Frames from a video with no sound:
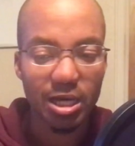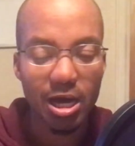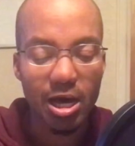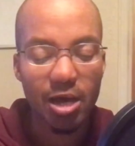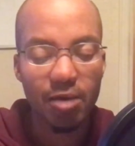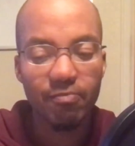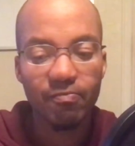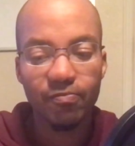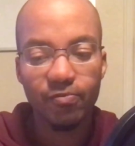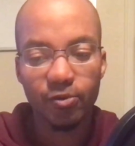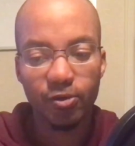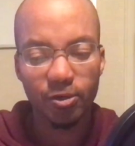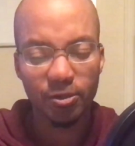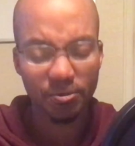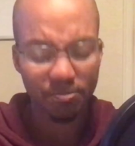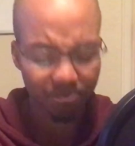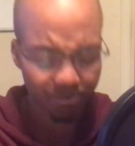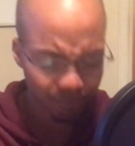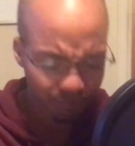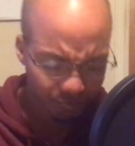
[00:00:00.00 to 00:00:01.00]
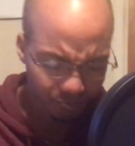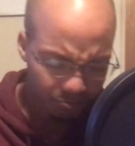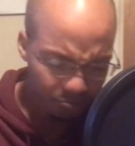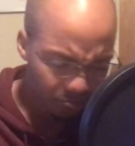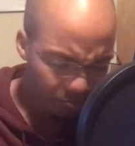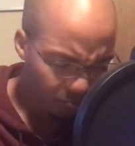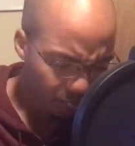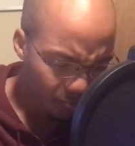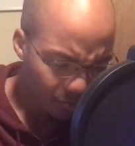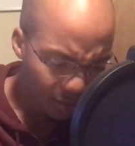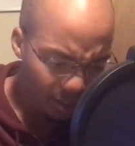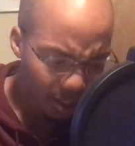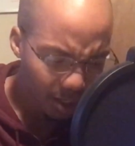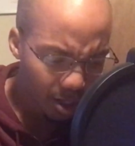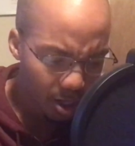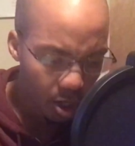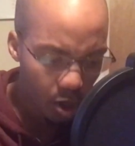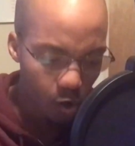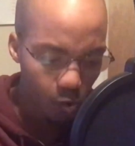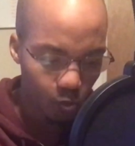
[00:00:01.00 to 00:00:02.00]
time for
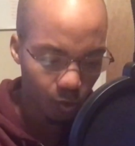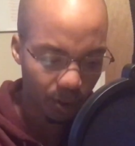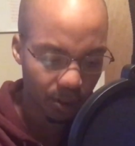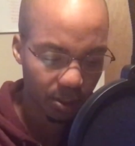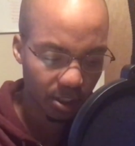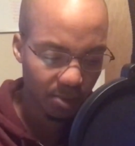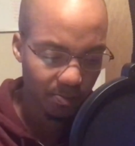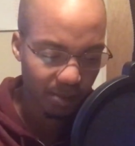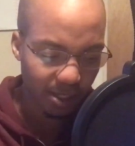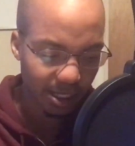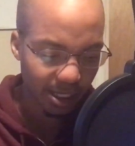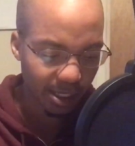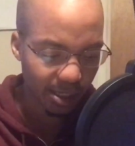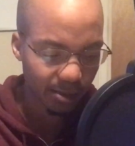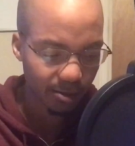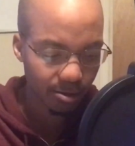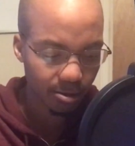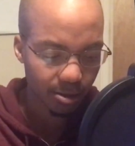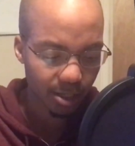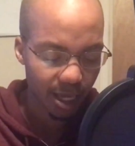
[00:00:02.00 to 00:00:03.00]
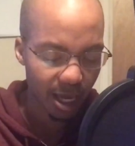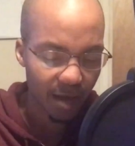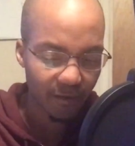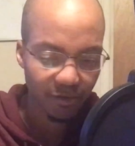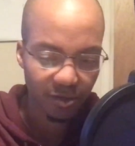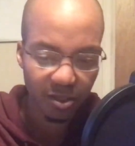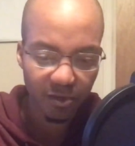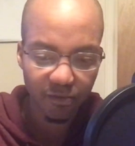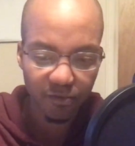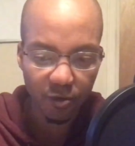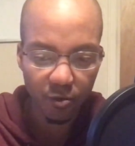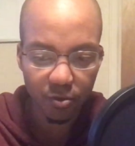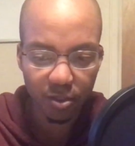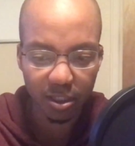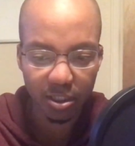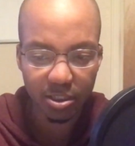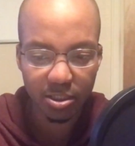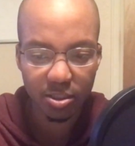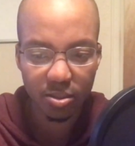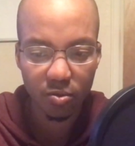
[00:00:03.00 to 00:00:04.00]
really being heavily
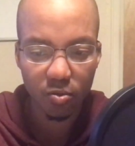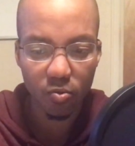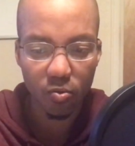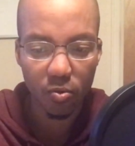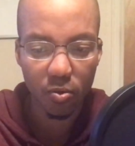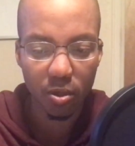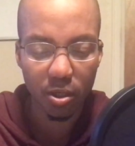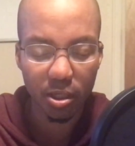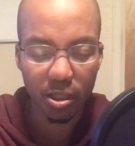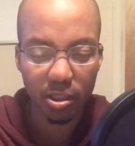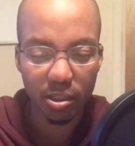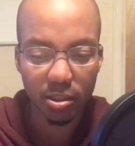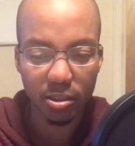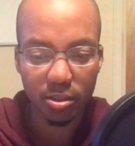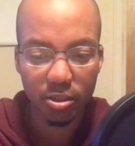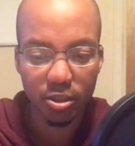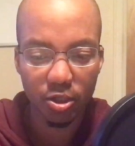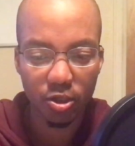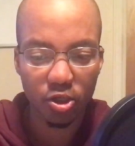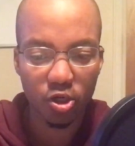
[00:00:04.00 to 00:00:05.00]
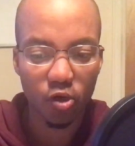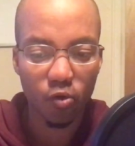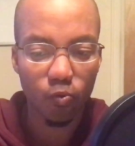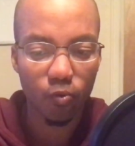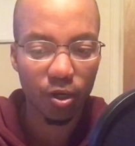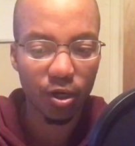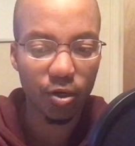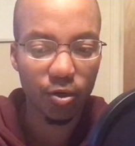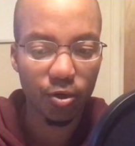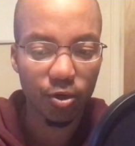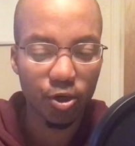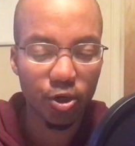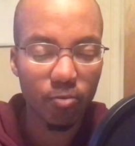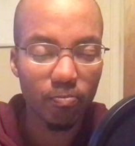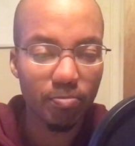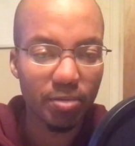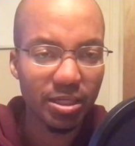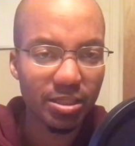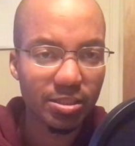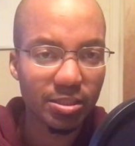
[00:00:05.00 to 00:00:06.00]
focused on your career, your
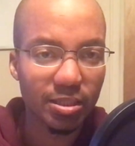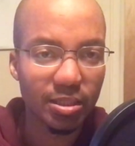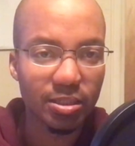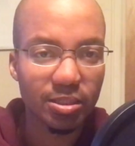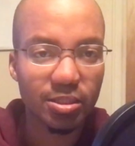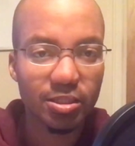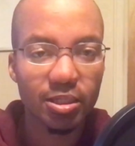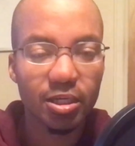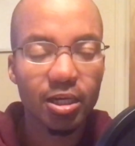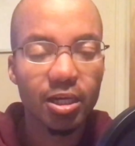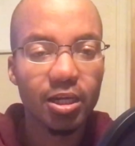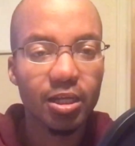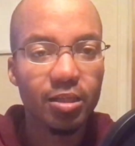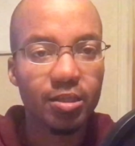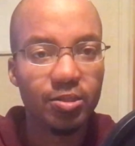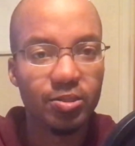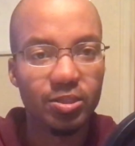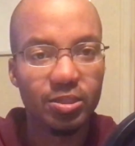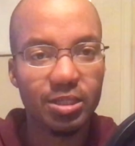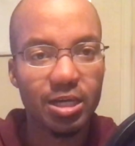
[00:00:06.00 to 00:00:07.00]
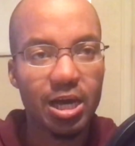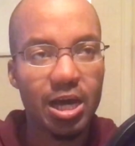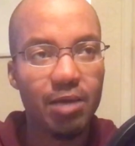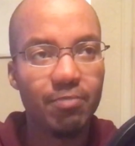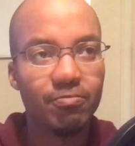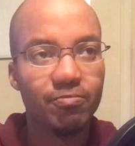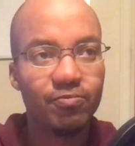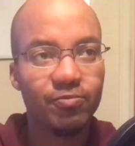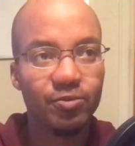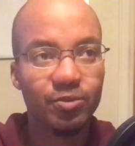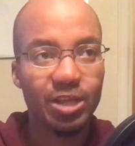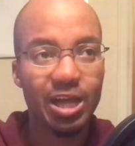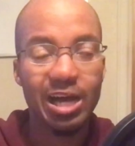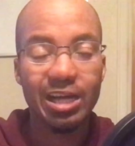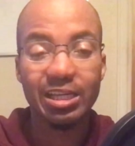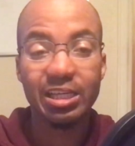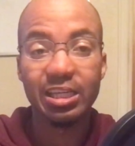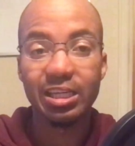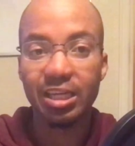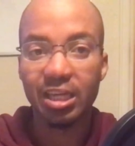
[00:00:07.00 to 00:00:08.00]
business. There's a time for
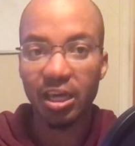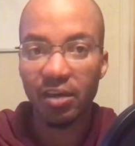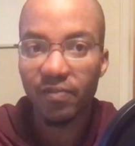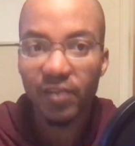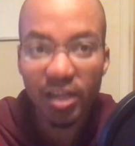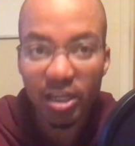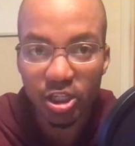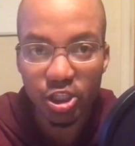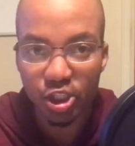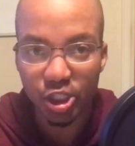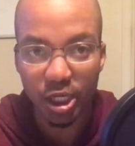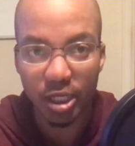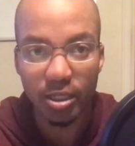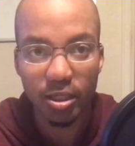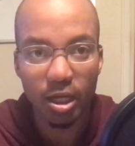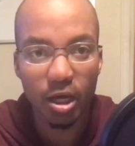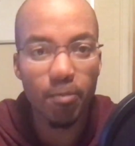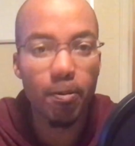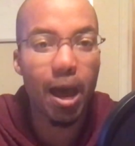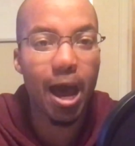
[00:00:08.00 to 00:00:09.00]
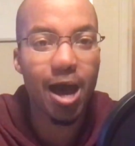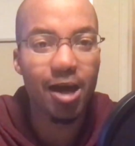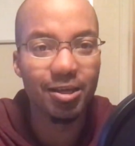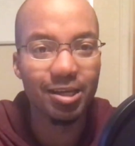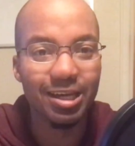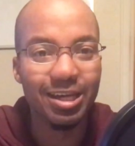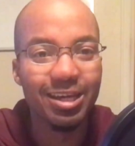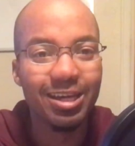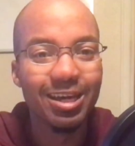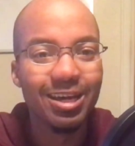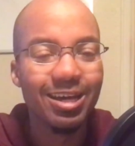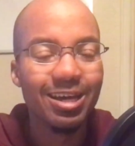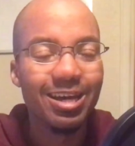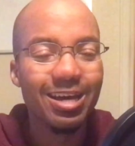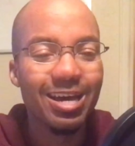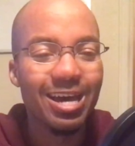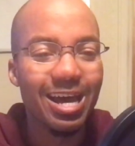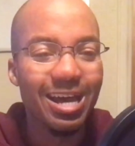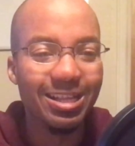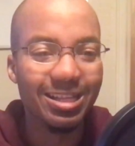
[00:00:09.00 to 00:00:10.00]
not giving a shit about it
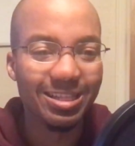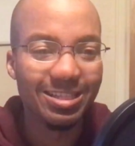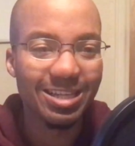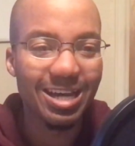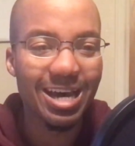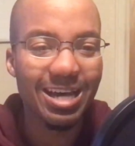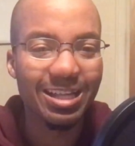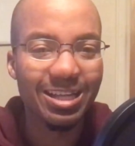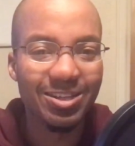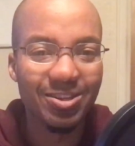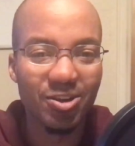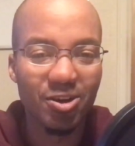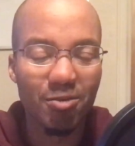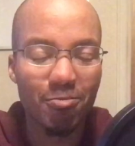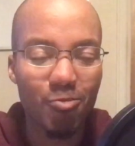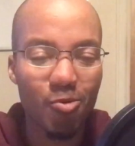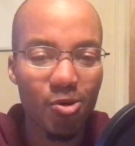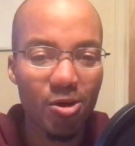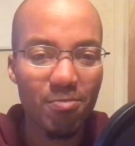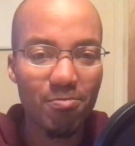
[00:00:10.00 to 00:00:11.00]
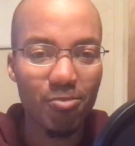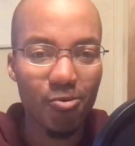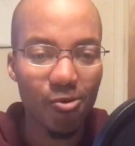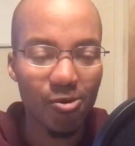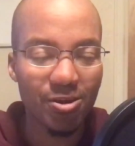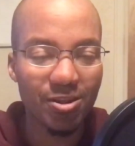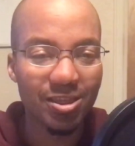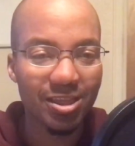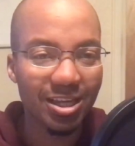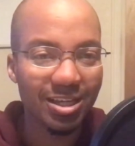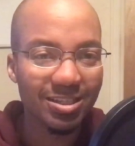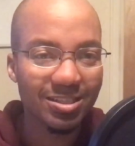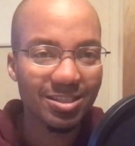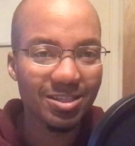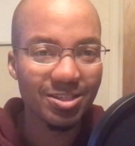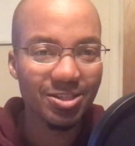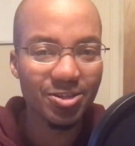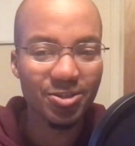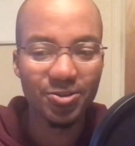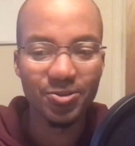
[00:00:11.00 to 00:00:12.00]
and deciding that there are more important things
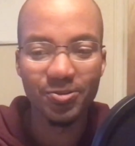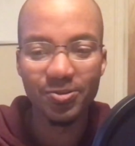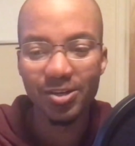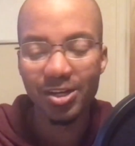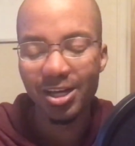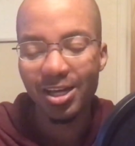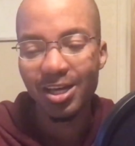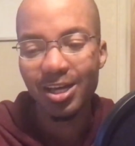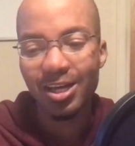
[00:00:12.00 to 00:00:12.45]
to do.